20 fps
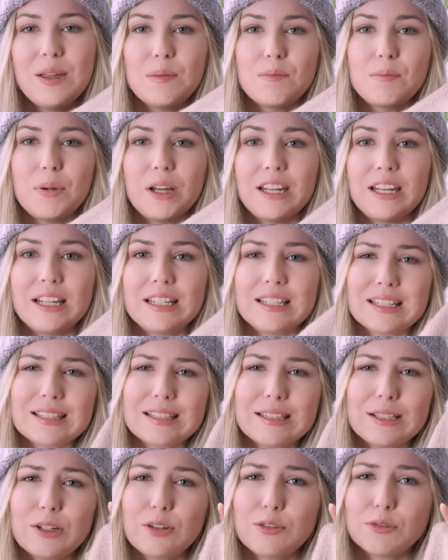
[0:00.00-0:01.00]
but it
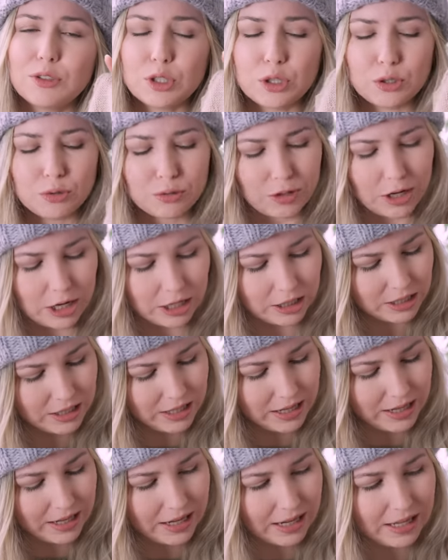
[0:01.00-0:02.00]
doesn't go for too far,
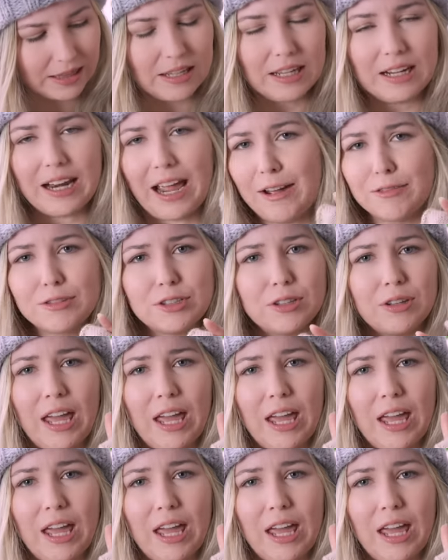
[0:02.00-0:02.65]
and then after